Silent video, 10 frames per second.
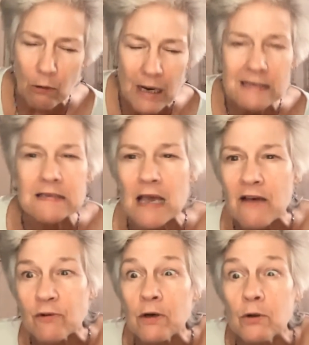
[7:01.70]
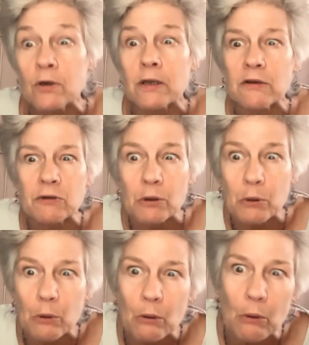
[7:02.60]
let's have a look at
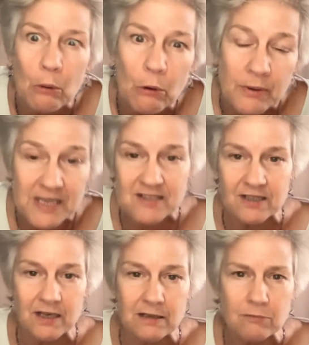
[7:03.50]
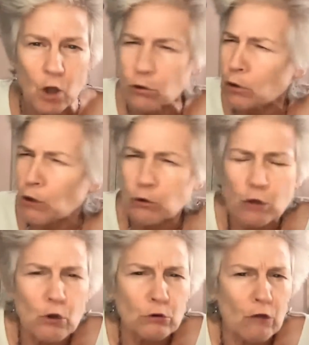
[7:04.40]
you," he said.
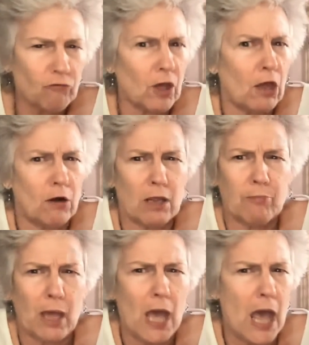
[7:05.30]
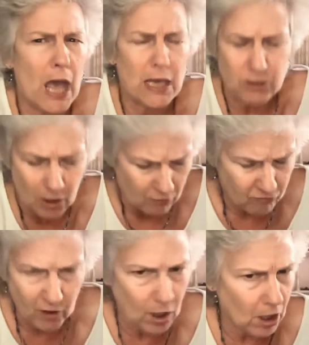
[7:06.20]
"Very bad,
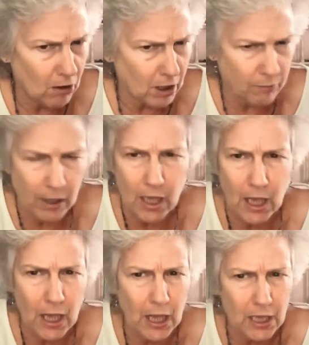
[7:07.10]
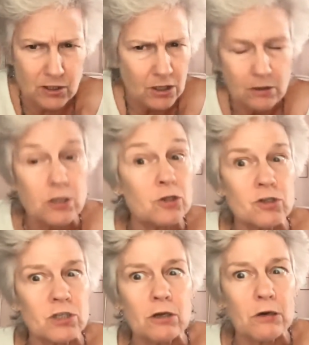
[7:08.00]
very bad. A
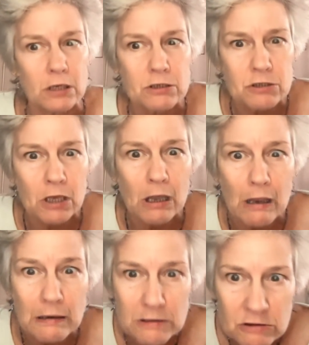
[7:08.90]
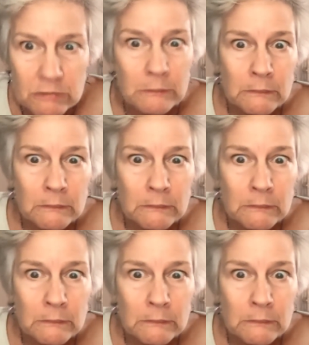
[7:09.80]
serious case."